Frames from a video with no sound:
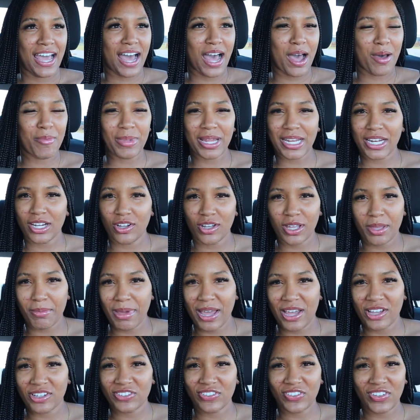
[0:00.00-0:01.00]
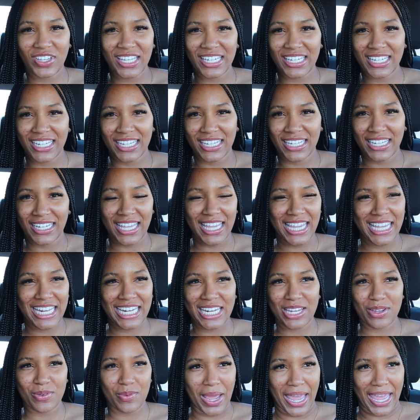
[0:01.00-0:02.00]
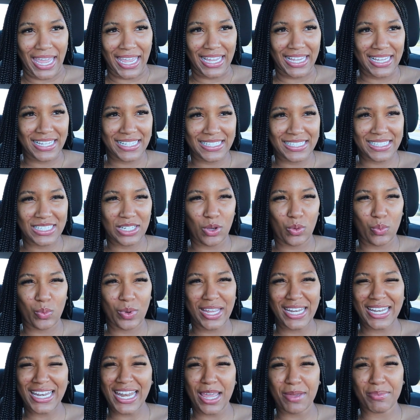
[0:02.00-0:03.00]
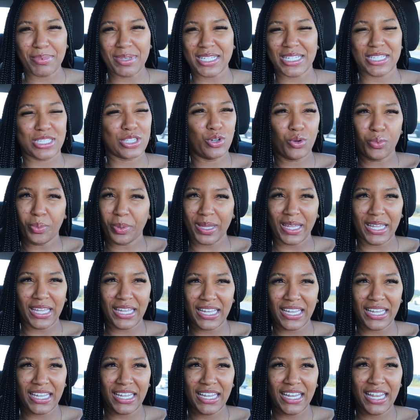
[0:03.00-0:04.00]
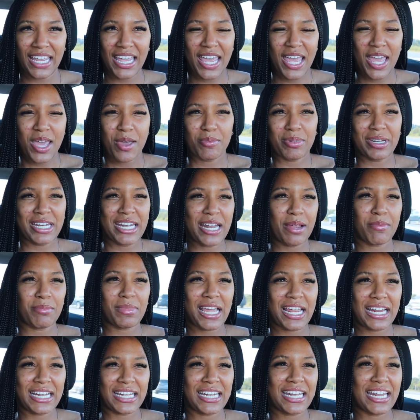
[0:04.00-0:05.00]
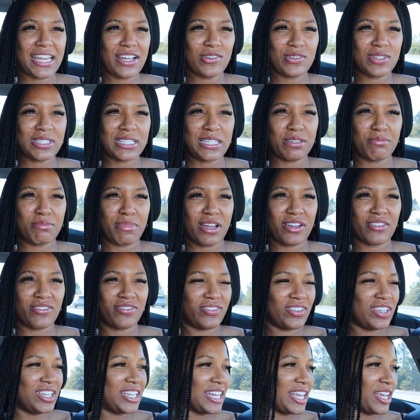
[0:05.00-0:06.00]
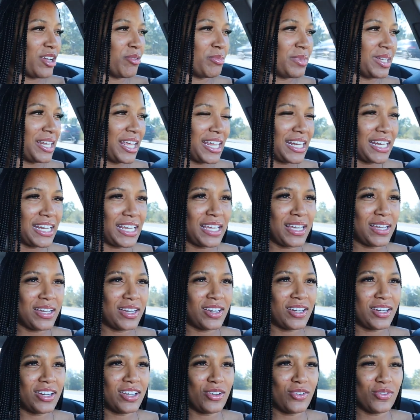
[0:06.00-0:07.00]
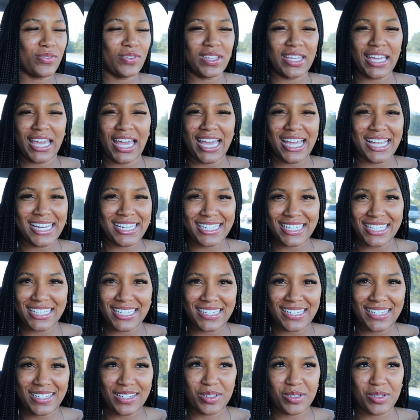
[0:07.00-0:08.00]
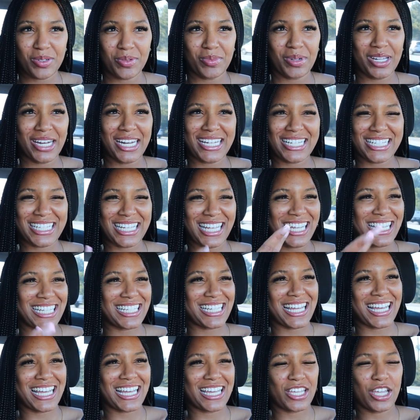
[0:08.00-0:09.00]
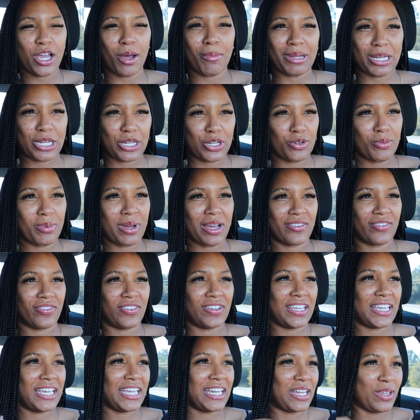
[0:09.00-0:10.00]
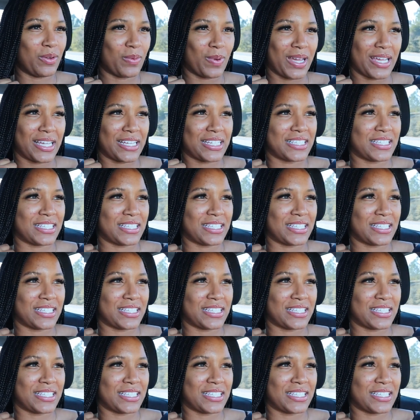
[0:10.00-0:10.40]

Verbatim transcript: I'm about to go get my feet done anyway. So wouldn't that be stupid? But then I'm like, then they gonna see my feet. They gonna be like, damn, girl, your feet ashy. But at the same time, y'all about to do my feet anyway.